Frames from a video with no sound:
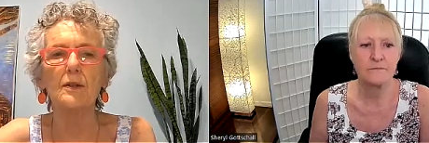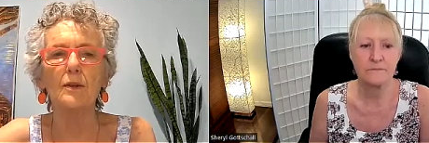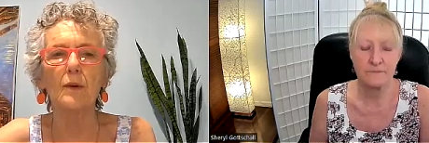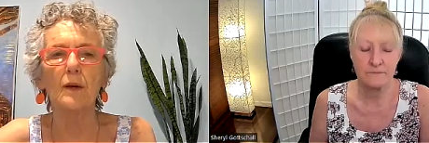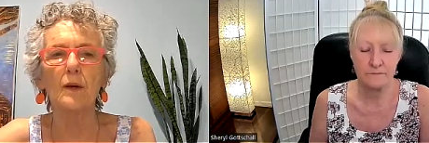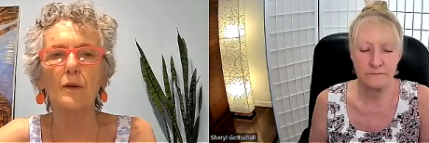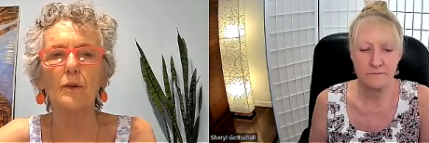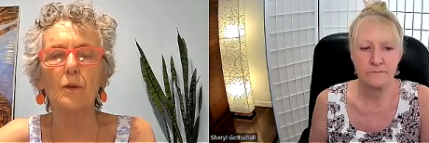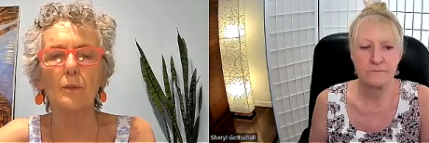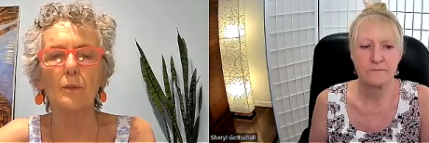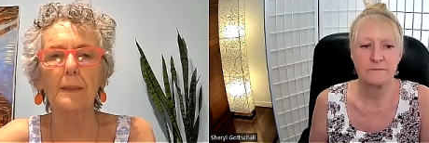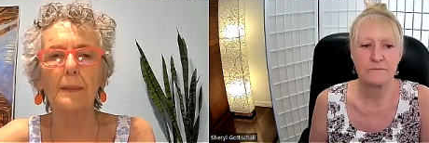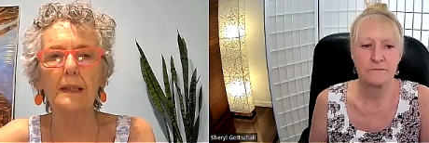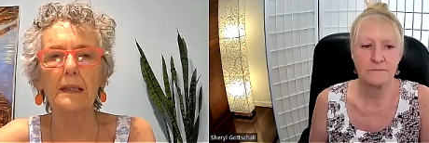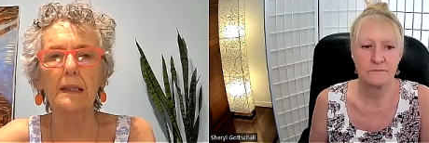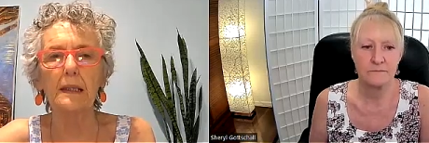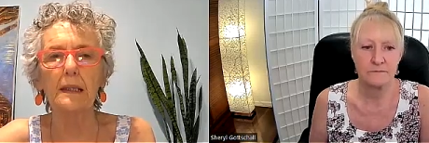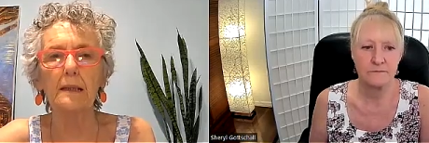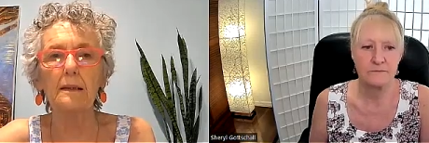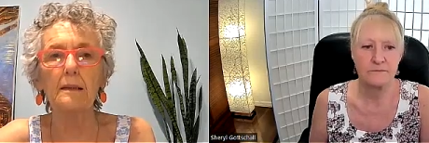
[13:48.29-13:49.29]
Speaker 1: It won't all
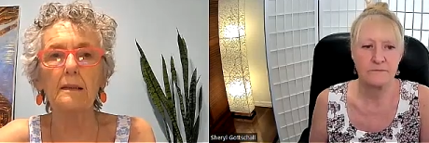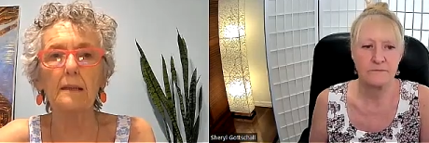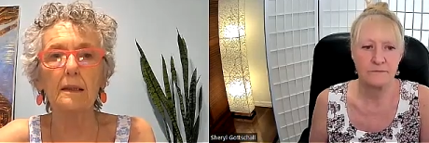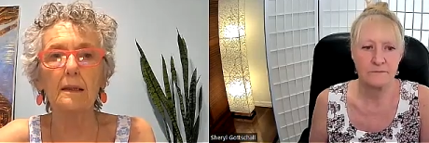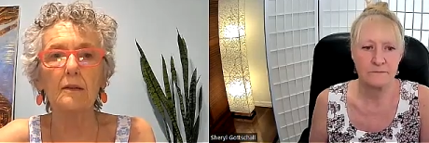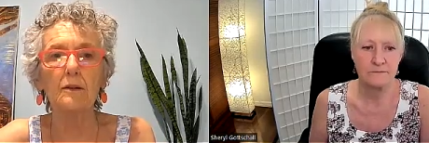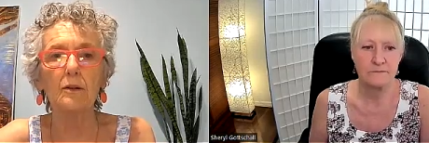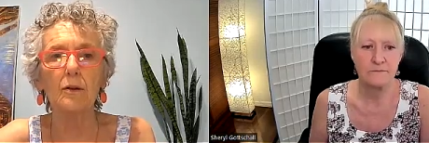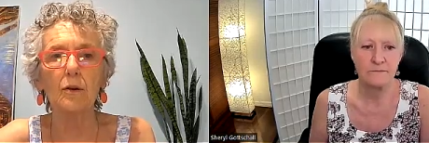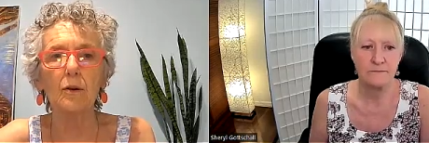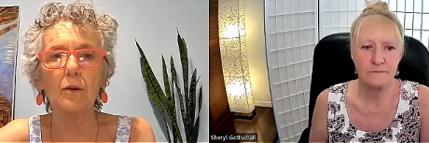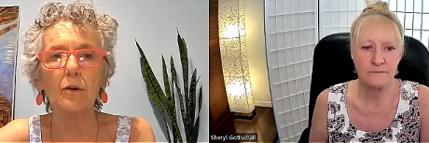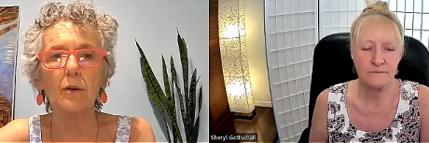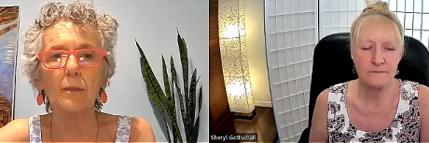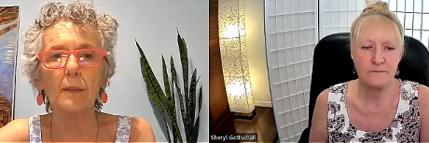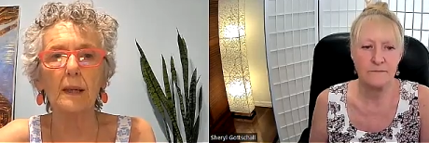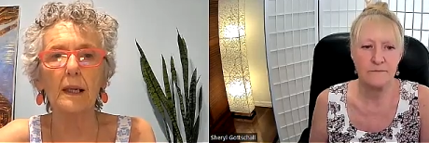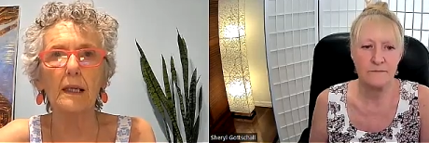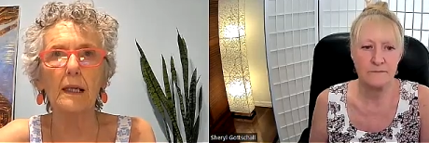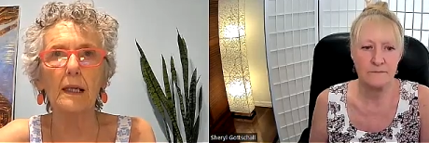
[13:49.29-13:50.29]
be easy at
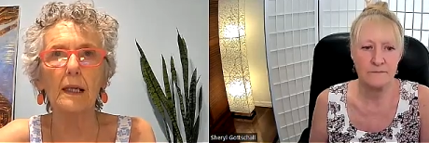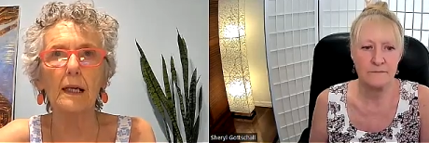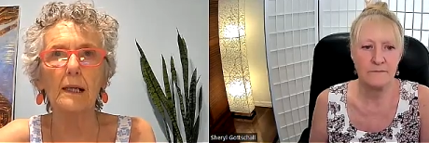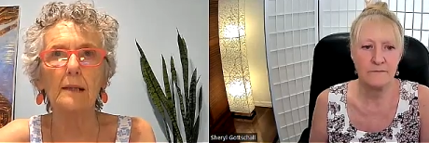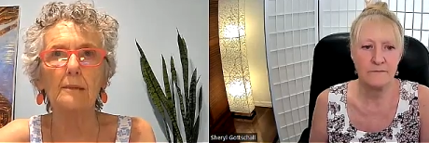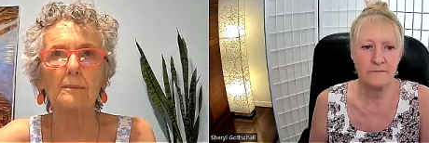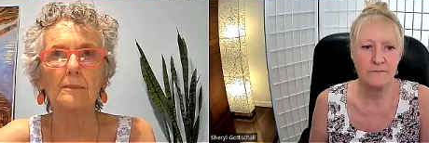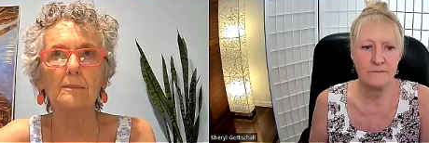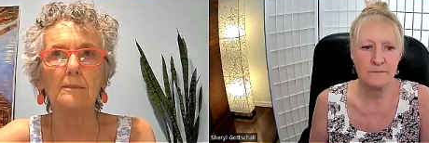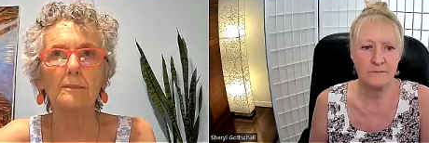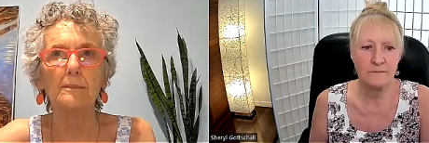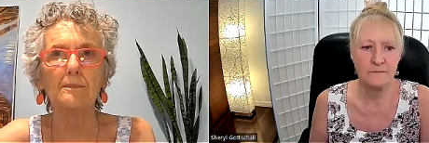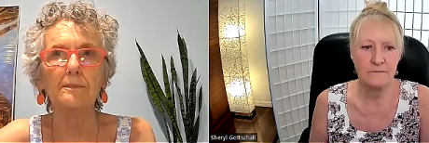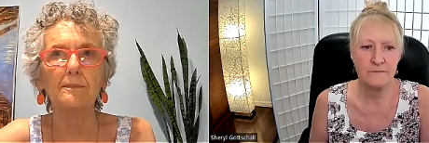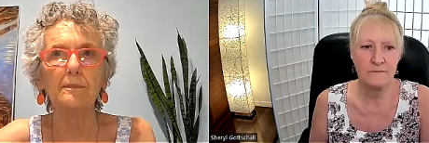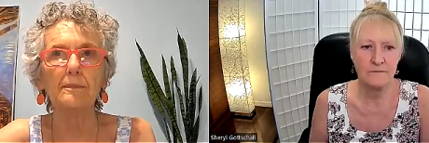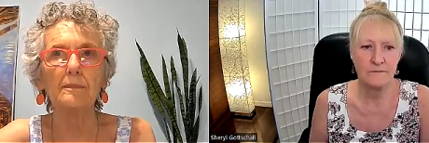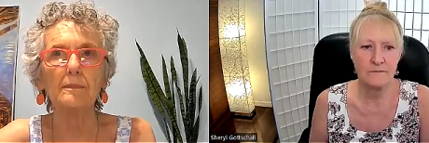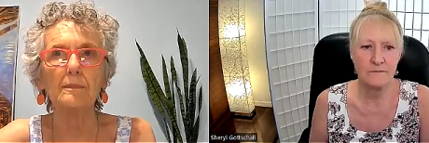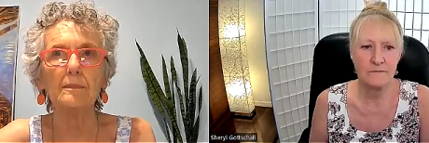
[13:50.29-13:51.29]
all, but um,
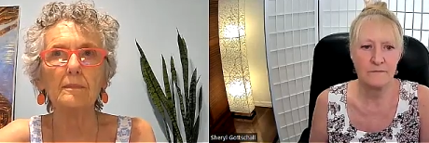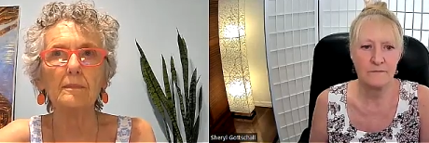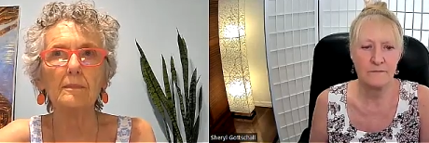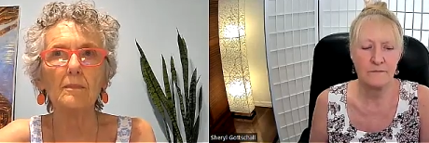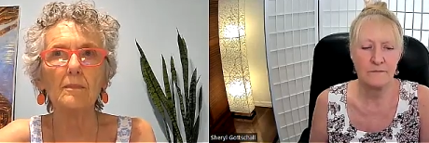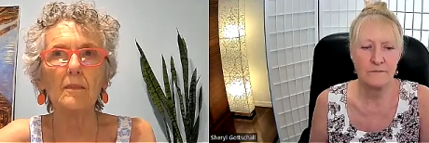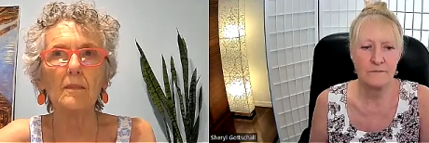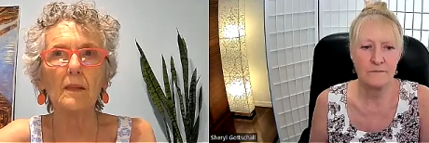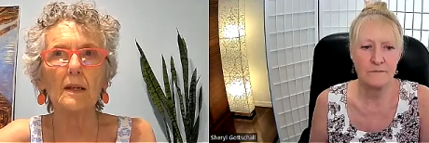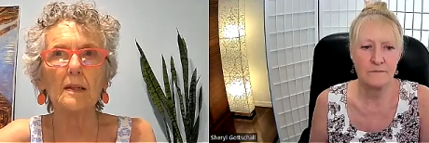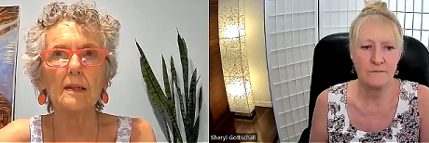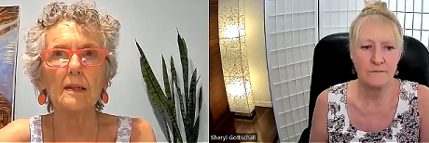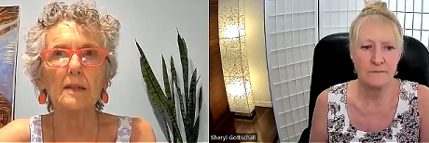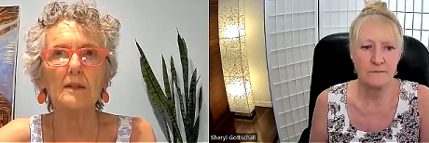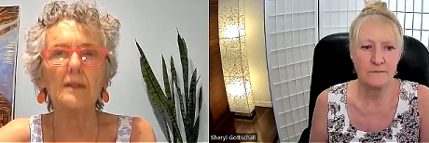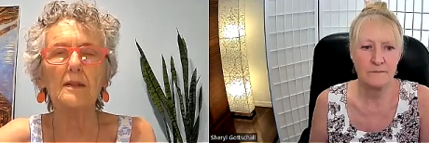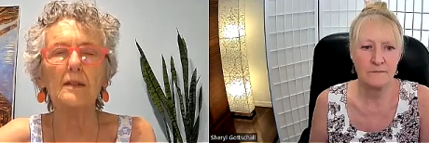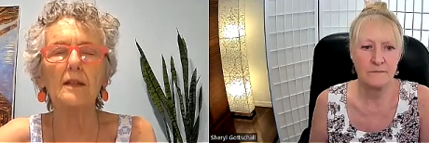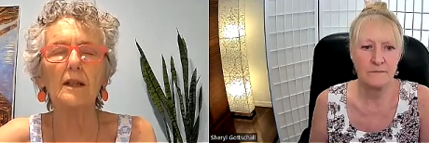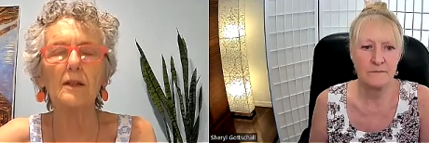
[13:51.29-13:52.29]

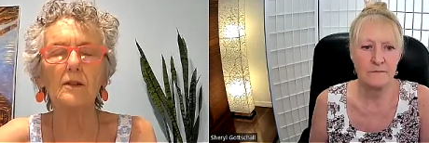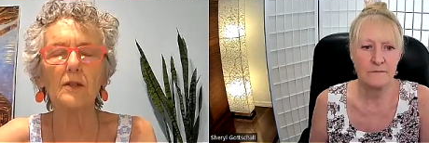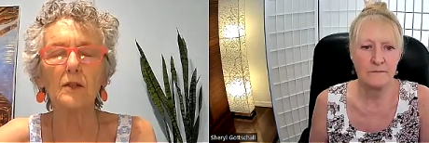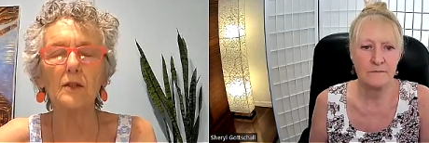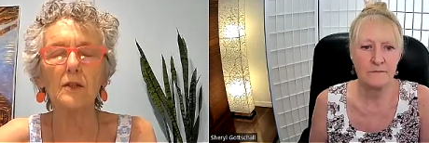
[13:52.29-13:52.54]
it's such a